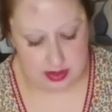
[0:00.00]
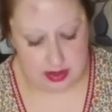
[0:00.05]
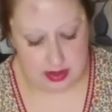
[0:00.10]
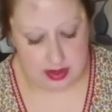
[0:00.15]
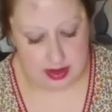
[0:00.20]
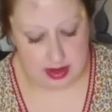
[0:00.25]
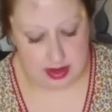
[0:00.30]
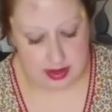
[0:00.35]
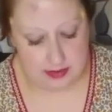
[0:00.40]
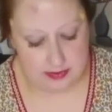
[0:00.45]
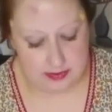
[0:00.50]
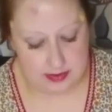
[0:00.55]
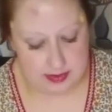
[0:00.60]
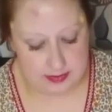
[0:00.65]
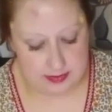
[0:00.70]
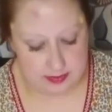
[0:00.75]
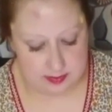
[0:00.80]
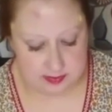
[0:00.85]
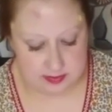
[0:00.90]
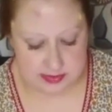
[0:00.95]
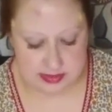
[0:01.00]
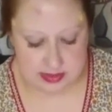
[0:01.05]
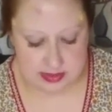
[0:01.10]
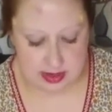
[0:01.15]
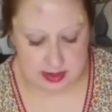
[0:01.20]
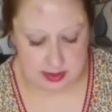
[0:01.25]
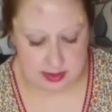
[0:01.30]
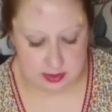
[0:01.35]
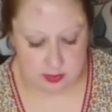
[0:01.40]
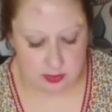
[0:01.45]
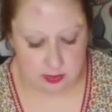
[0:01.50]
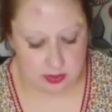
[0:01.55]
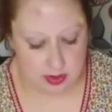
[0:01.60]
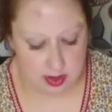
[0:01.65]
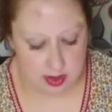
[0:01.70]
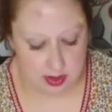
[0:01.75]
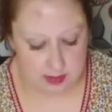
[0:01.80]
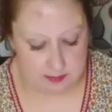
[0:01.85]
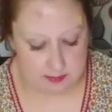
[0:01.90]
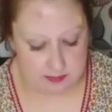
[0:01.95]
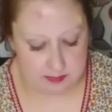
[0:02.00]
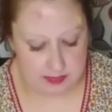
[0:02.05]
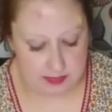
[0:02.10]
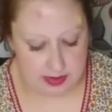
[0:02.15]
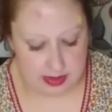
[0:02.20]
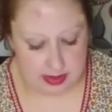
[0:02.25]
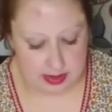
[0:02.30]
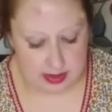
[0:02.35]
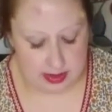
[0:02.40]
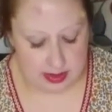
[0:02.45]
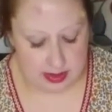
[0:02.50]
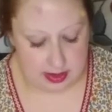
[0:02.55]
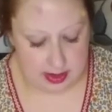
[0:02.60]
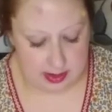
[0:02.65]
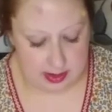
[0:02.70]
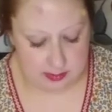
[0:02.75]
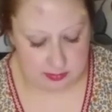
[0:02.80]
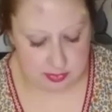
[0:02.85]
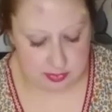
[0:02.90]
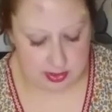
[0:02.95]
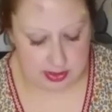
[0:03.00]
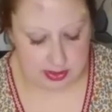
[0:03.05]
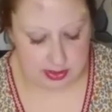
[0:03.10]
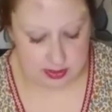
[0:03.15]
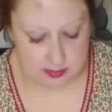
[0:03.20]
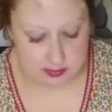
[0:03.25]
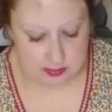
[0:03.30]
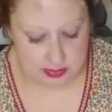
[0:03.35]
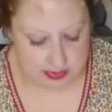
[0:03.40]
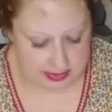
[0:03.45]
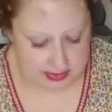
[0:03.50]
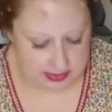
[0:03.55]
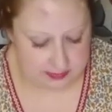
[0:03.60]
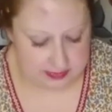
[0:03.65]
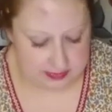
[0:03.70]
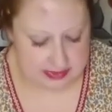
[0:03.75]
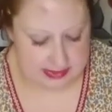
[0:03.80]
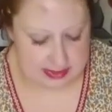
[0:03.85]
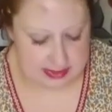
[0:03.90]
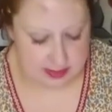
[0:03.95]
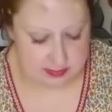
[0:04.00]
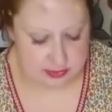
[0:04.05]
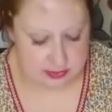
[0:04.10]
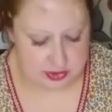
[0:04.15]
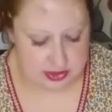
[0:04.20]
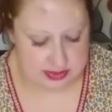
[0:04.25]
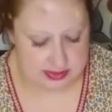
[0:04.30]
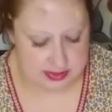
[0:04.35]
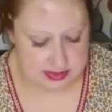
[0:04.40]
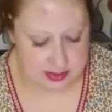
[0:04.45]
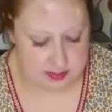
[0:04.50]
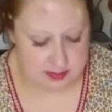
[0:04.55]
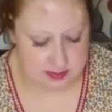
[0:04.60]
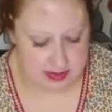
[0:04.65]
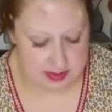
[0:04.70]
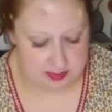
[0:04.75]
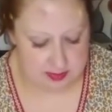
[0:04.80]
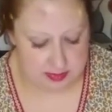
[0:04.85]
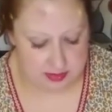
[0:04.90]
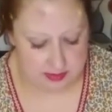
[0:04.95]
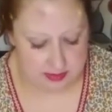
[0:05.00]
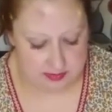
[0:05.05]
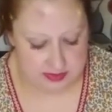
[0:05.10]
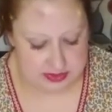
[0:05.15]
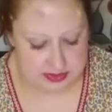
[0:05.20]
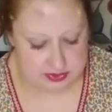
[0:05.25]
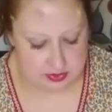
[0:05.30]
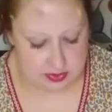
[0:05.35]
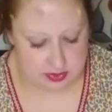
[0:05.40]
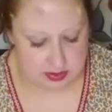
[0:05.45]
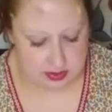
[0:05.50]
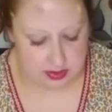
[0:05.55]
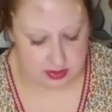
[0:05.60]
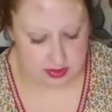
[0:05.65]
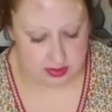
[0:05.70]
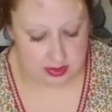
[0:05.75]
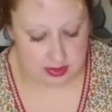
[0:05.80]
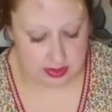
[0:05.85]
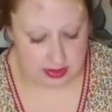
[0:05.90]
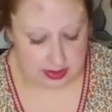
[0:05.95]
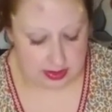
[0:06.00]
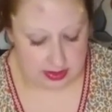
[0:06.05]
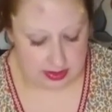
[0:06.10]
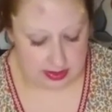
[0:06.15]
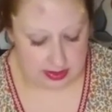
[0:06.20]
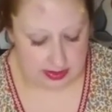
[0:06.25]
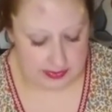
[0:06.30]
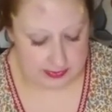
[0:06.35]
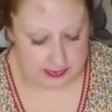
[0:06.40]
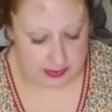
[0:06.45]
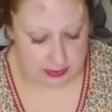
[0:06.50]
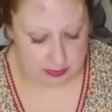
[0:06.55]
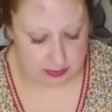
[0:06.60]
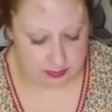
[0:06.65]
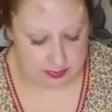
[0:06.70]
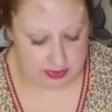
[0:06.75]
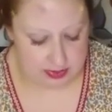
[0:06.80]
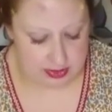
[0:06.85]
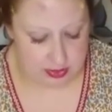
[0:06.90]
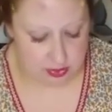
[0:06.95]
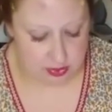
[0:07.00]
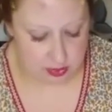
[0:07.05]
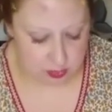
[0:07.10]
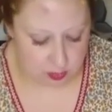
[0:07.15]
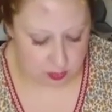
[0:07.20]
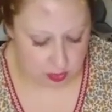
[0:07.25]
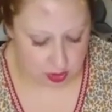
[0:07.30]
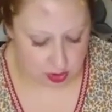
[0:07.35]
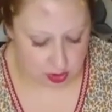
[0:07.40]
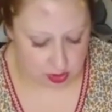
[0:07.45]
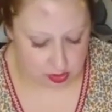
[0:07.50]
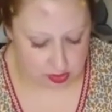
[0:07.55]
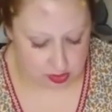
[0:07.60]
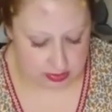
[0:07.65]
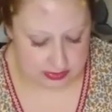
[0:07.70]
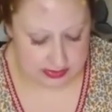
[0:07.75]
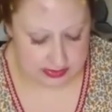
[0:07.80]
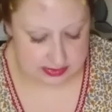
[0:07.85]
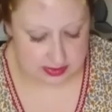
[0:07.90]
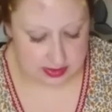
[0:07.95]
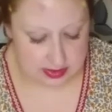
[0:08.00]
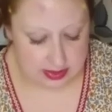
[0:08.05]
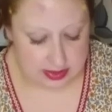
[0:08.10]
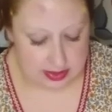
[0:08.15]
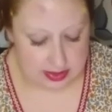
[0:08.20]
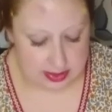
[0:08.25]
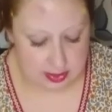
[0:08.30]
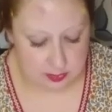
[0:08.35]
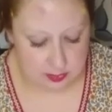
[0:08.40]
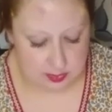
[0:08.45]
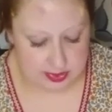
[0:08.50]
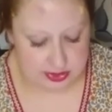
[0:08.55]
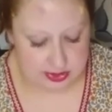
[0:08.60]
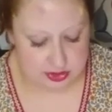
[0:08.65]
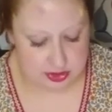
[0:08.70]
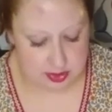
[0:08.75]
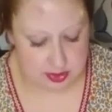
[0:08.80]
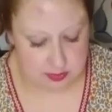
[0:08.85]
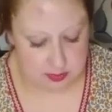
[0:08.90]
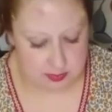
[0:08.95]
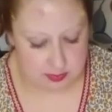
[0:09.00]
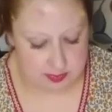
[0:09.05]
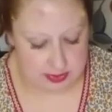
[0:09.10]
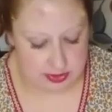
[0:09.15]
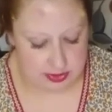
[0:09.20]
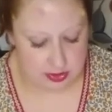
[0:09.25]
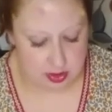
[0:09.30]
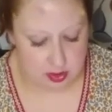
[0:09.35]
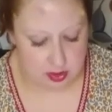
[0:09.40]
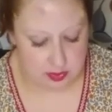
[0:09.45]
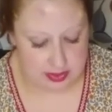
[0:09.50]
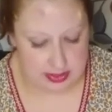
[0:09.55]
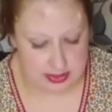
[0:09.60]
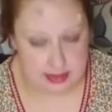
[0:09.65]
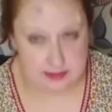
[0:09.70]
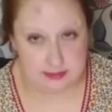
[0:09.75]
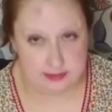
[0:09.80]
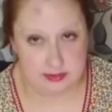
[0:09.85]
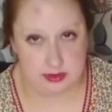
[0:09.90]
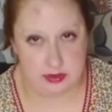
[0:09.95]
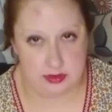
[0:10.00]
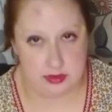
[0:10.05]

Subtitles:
and then the Messiah will come and bring complete redemption to the people of Israel, and there will be a new world in which there will be no evil,